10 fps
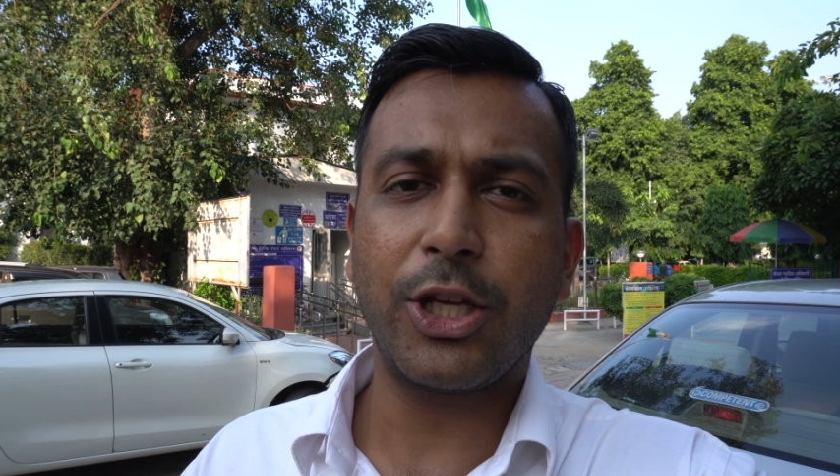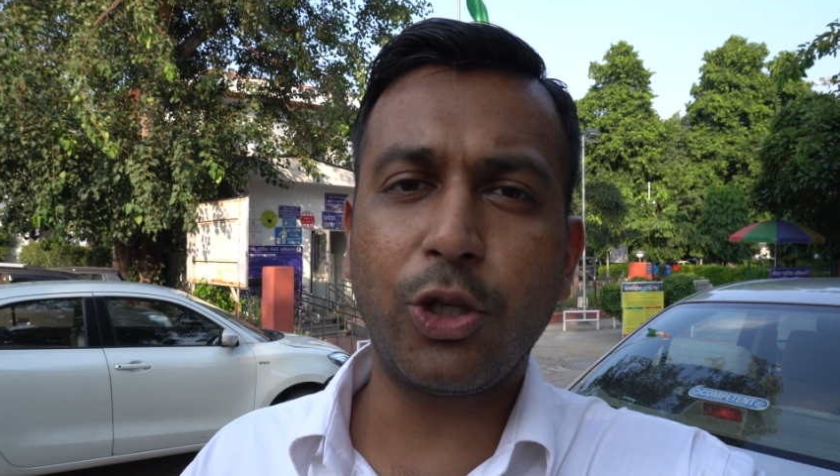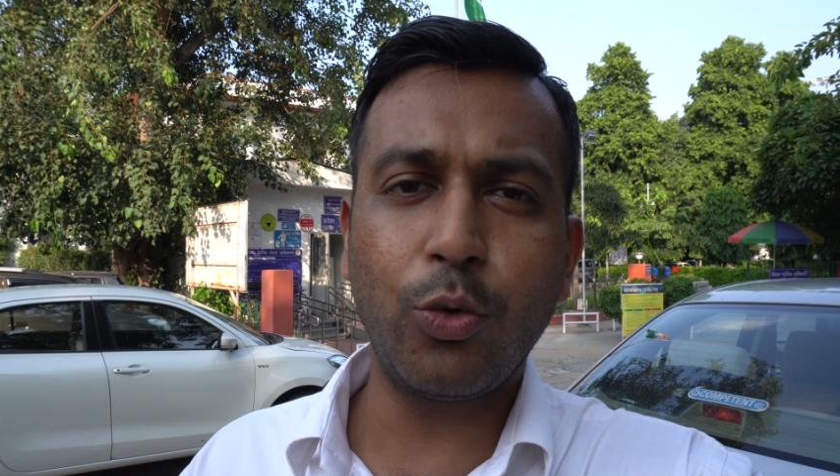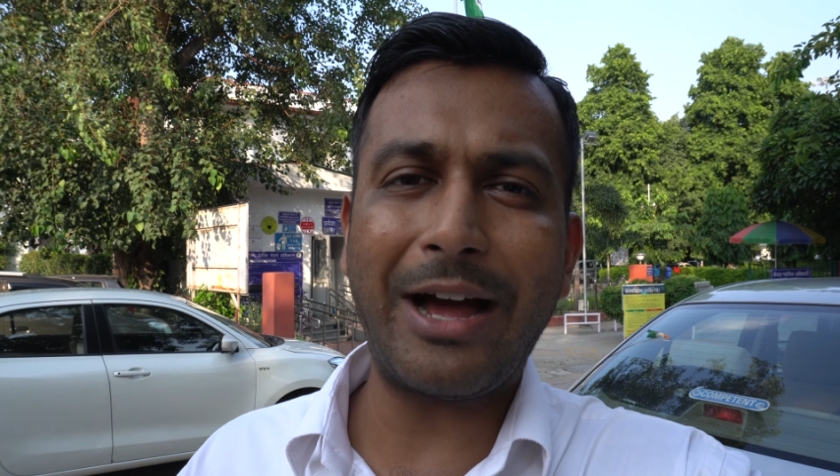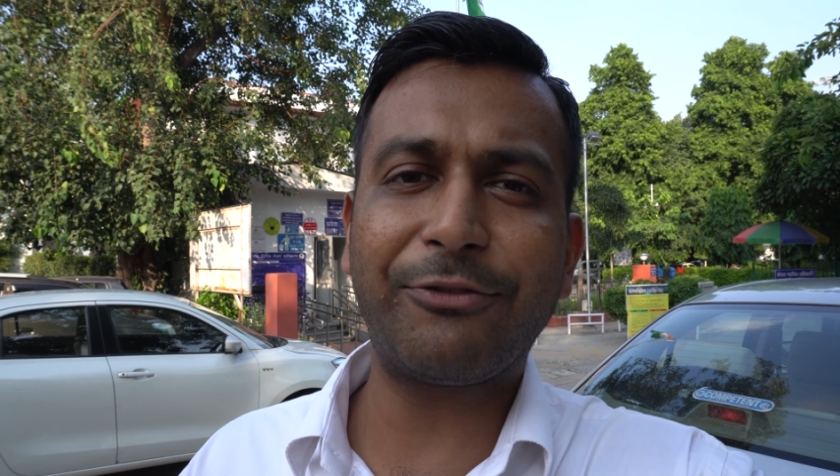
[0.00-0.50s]

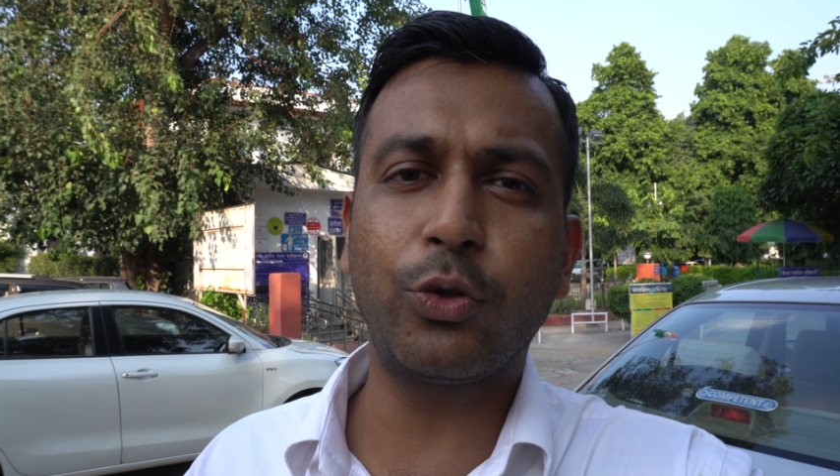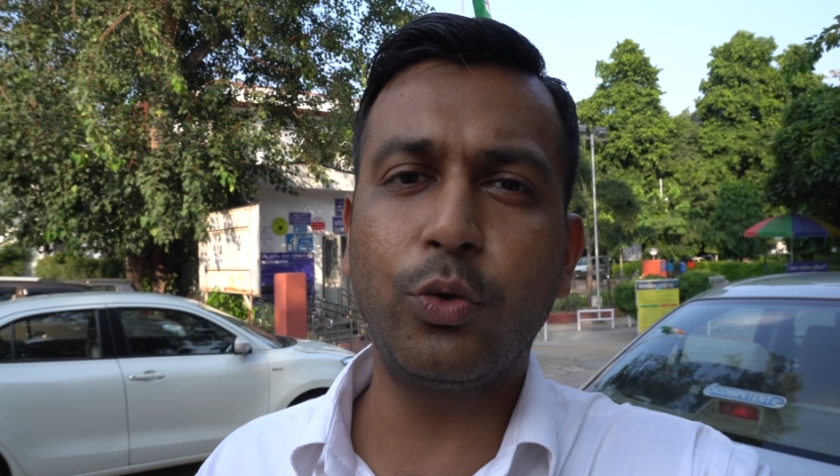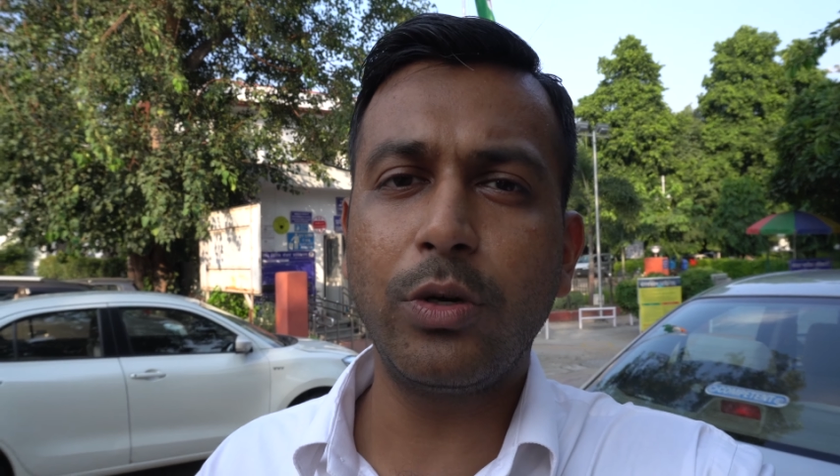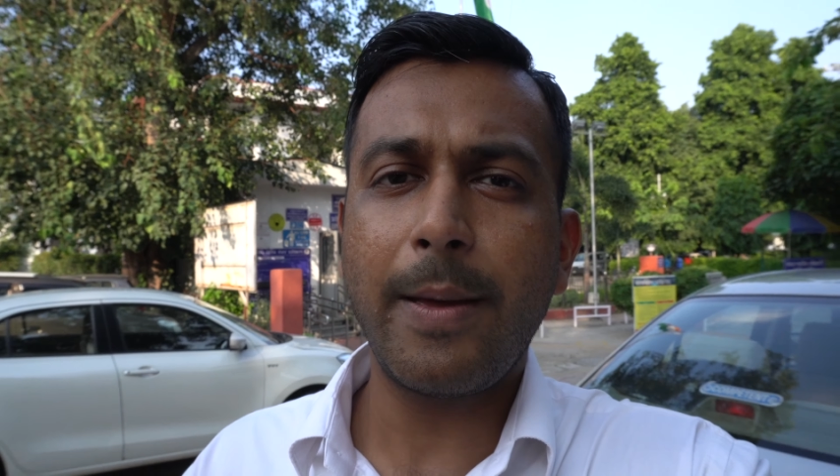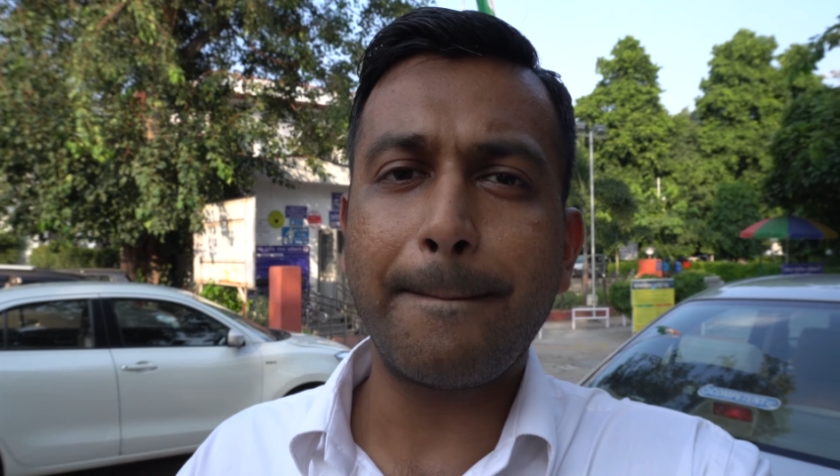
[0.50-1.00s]
you have
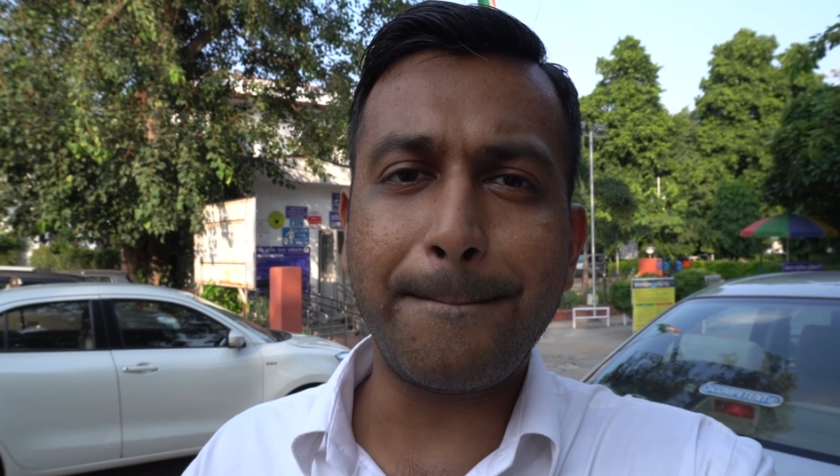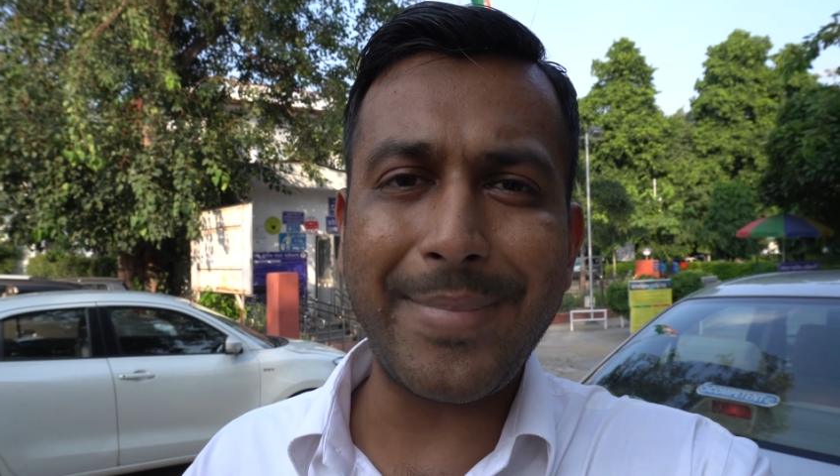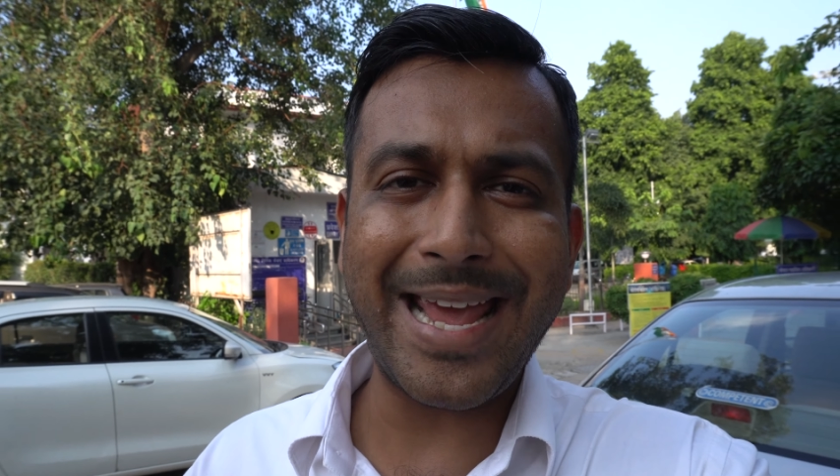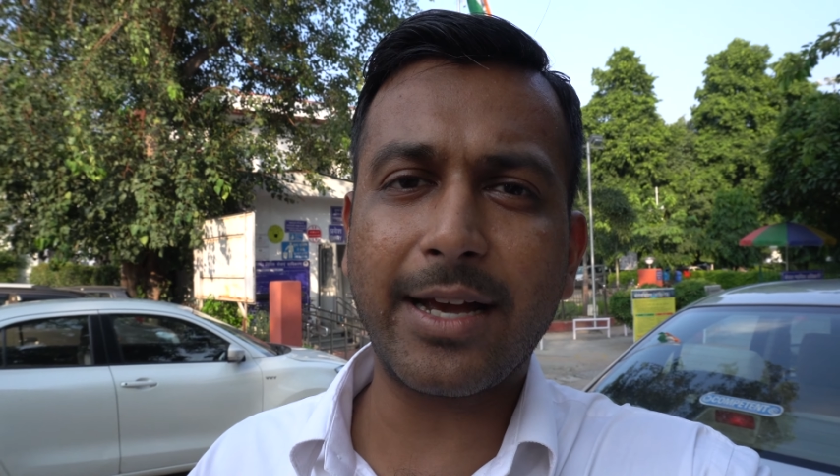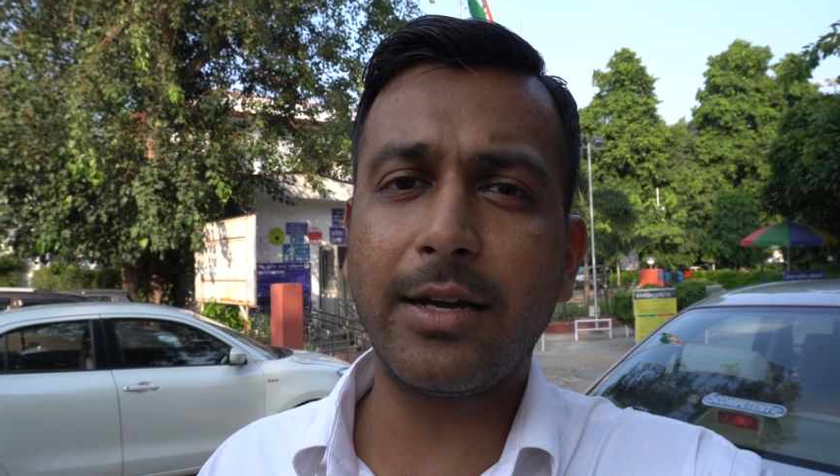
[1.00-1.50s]
to
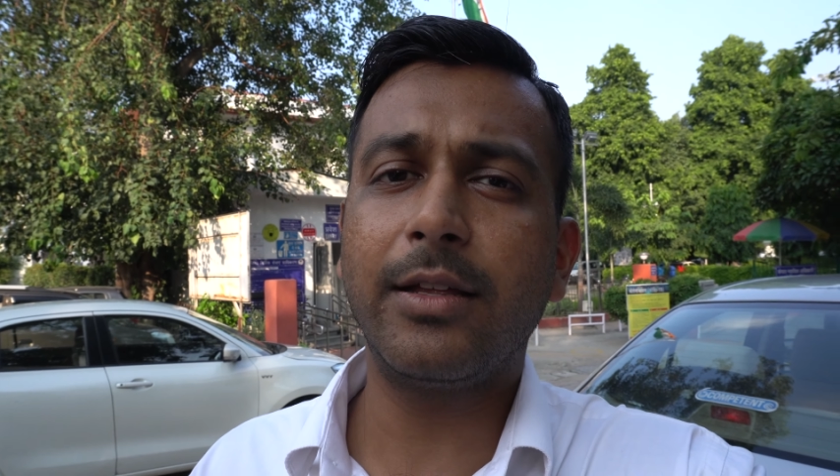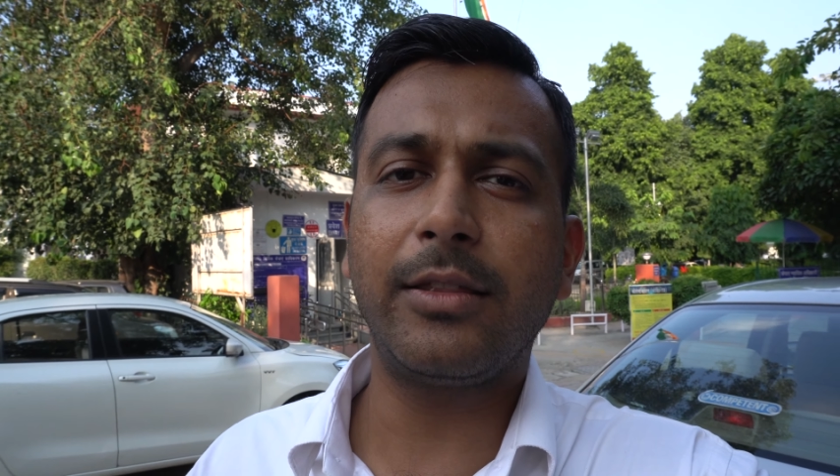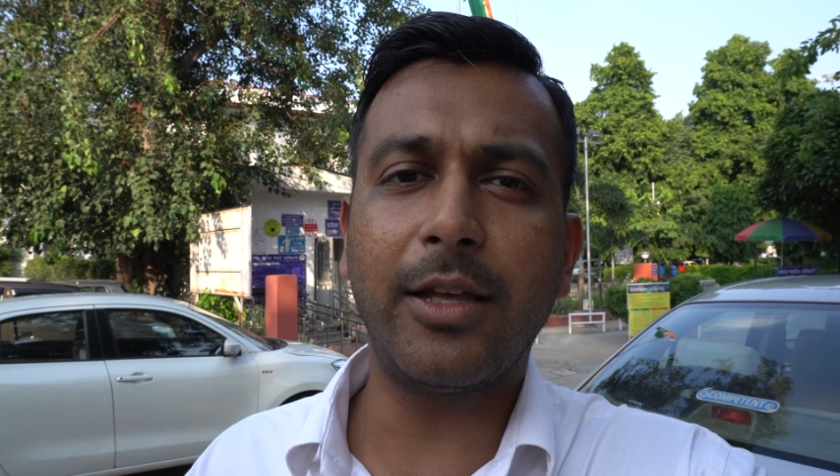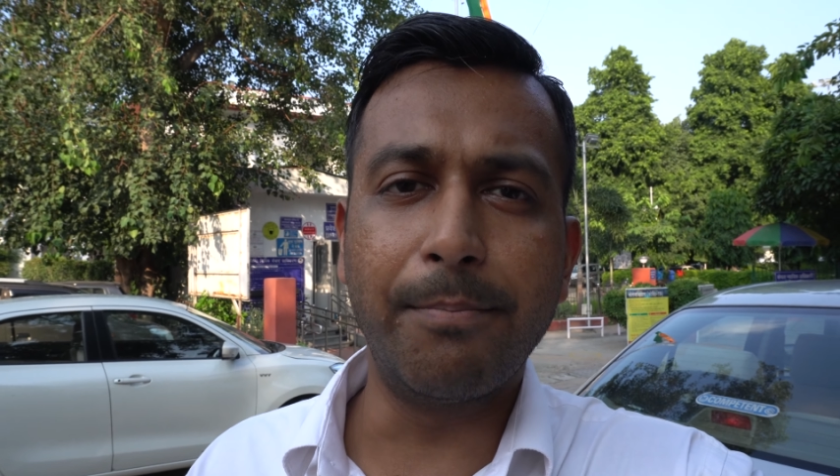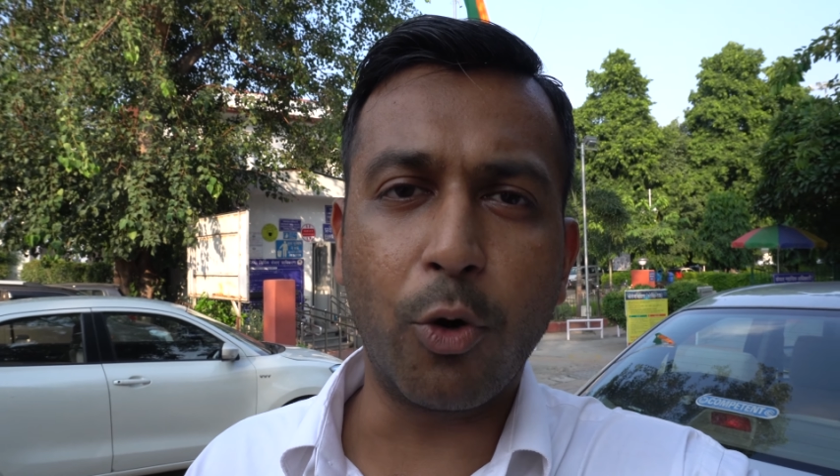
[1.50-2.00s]
make
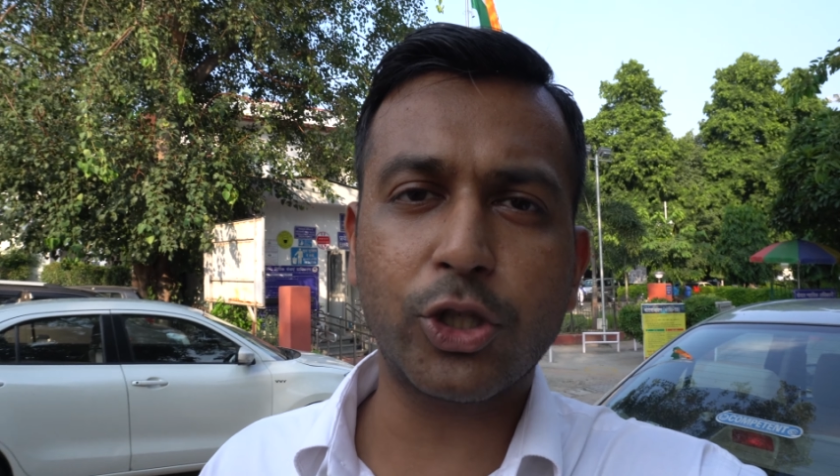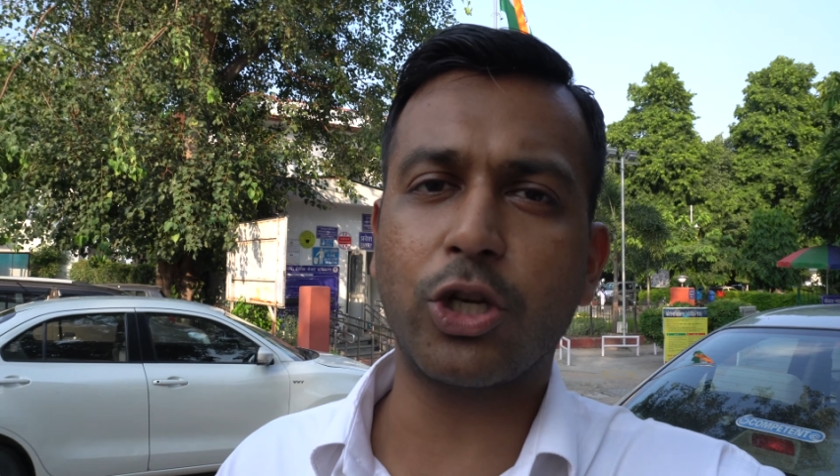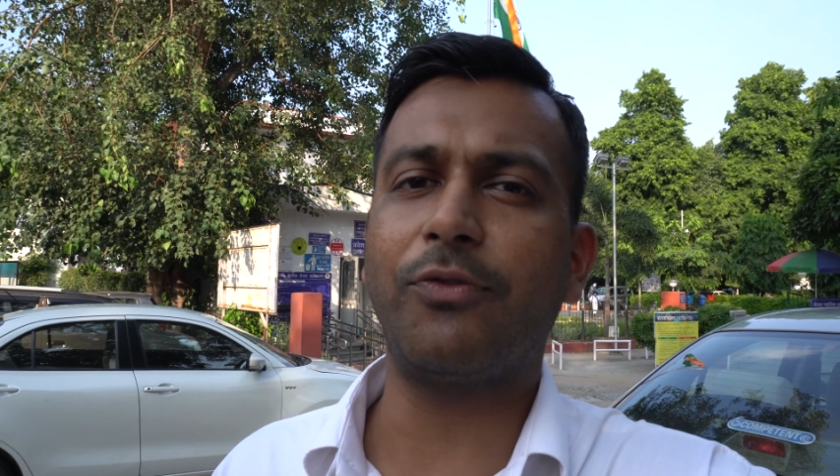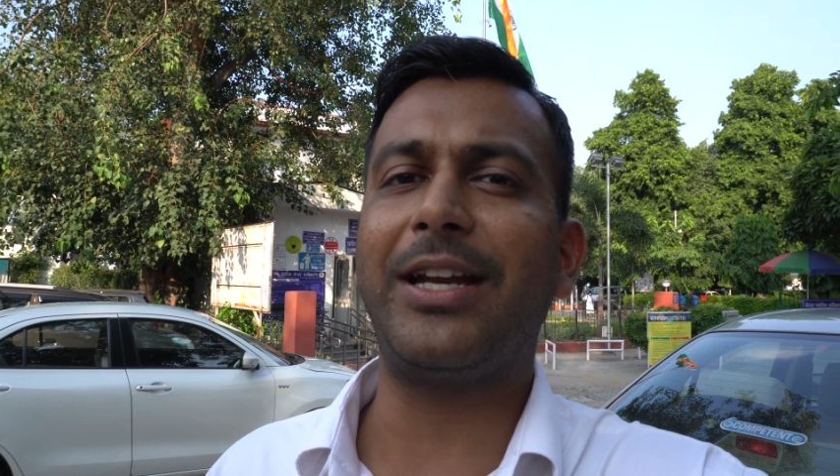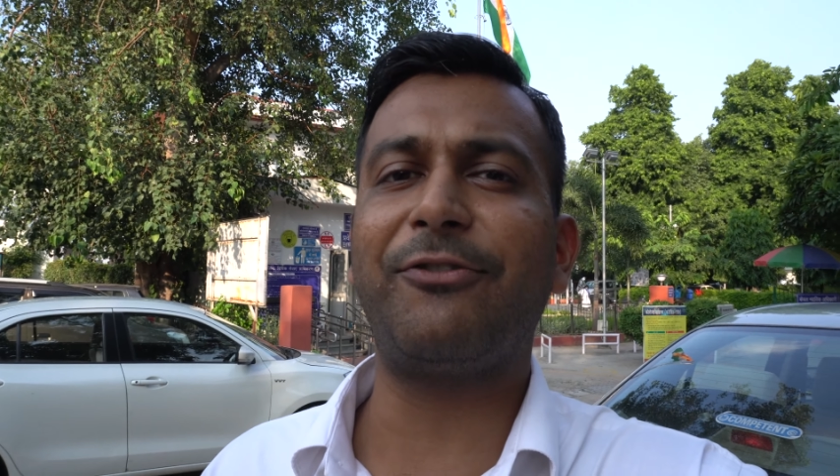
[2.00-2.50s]
the most of it.